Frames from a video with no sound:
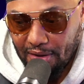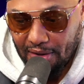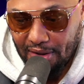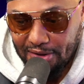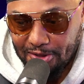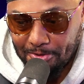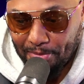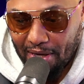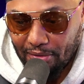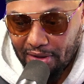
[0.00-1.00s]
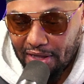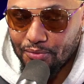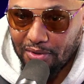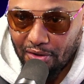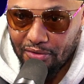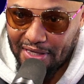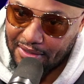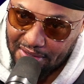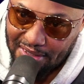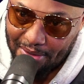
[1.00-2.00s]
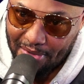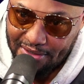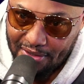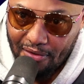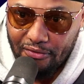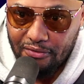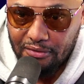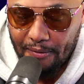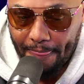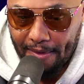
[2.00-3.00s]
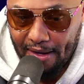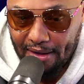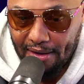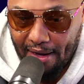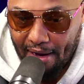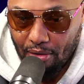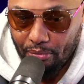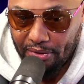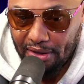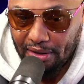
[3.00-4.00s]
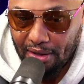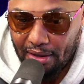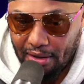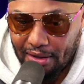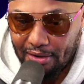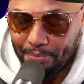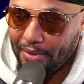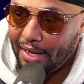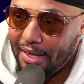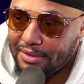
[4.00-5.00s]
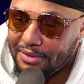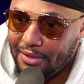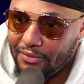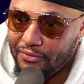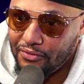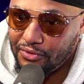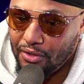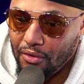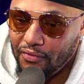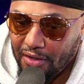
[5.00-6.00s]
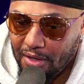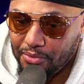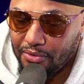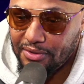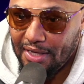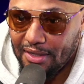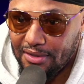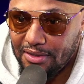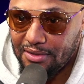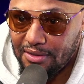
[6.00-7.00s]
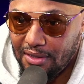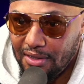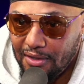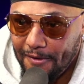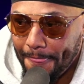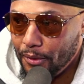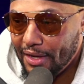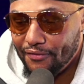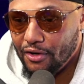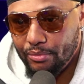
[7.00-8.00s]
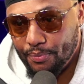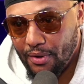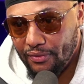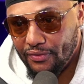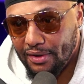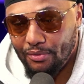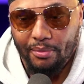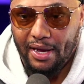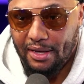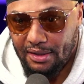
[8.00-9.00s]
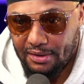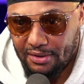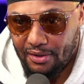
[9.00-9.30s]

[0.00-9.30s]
It's about kids with learning challenges like myself and how we can apply ourselves to overcome those challenges. You're never going to be perfect. Nobody is, though.